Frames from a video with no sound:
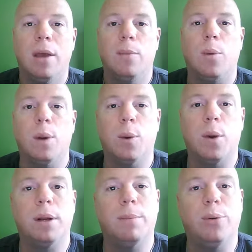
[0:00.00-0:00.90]
But when you
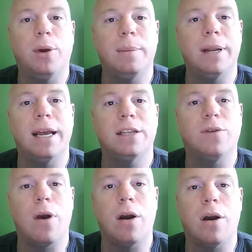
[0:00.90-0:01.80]
run employment ads
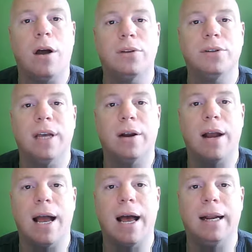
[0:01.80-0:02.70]
for our call
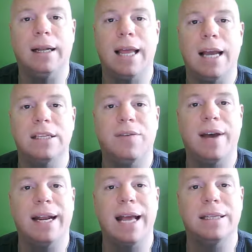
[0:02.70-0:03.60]
center on
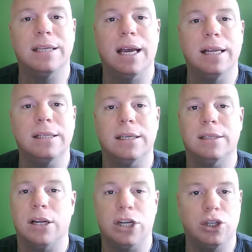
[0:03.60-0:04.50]
classified ad sites
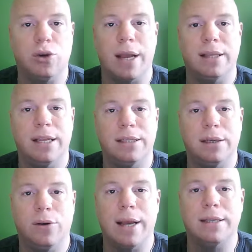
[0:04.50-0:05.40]
such as Craigslist,
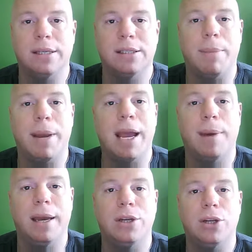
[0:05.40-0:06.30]
Craigslist and
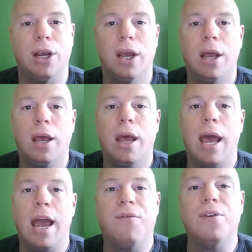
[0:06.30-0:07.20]
Backpage,
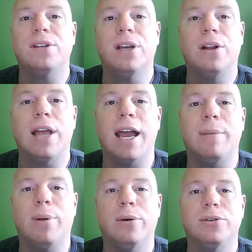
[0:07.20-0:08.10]
every single
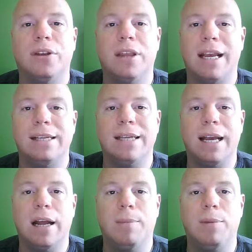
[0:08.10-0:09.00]
ad poster that they
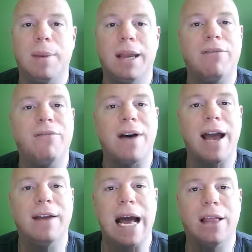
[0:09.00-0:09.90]
sign up, you make a
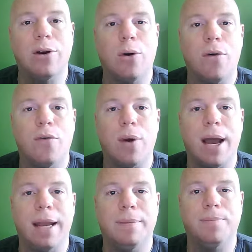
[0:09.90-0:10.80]
$5
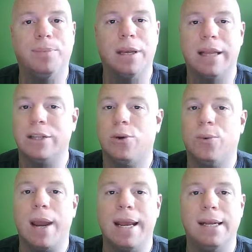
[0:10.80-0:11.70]
override. Now that's
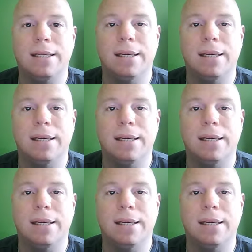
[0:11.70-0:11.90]
great.